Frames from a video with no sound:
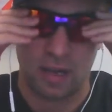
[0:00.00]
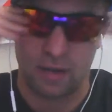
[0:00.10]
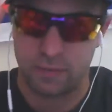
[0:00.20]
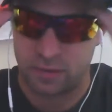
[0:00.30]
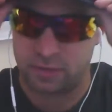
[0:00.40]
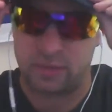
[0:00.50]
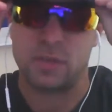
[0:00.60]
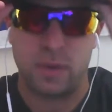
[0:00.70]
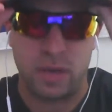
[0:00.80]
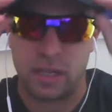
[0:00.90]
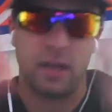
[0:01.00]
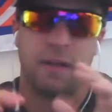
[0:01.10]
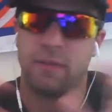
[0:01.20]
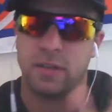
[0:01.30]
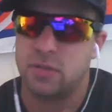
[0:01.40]
get everything situated, get
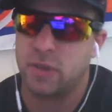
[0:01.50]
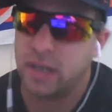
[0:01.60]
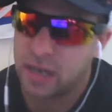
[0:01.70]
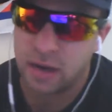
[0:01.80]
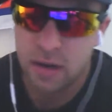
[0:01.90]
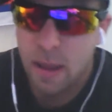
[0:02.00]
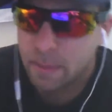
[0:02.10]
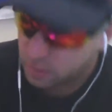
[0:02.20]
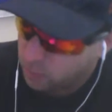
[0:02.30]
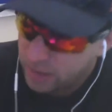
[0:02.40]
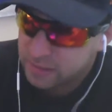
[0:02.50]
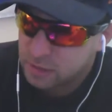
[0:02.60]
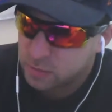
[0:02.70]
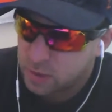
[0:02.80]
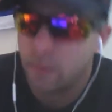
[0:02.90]
everything straightened out. But the way
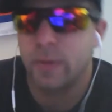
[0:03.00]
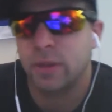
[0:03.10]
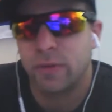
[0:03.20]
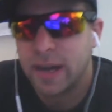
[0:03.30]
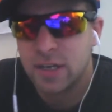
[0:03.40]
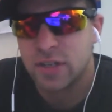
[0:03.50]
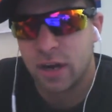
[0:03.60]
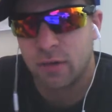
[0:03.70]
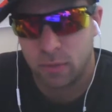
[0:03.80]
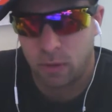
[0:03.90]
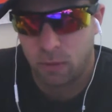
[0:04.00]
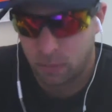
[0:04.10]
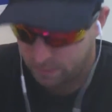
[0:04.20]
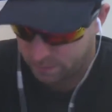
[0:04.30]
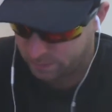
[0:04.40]
things were going with the Rangers on a roll,